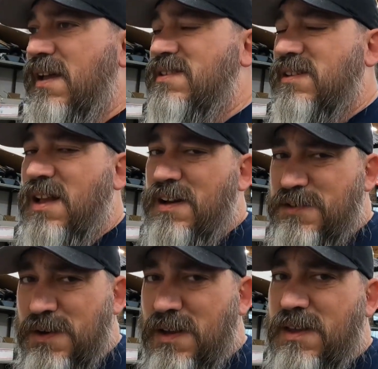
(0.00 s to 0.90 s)
It's a lot of
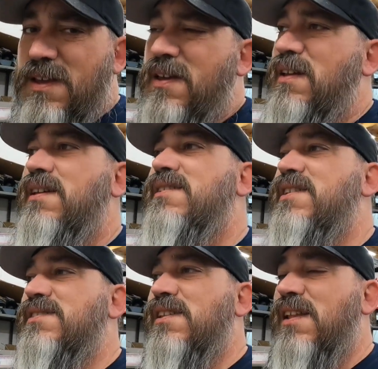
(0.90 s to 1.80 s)
truck. It
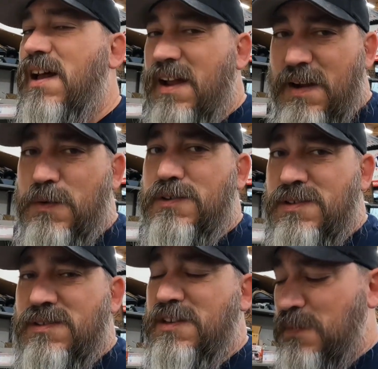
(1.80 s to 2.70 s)
takes a lot of
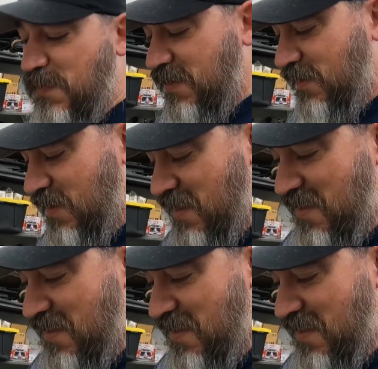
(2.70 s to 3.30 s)
hours to complete.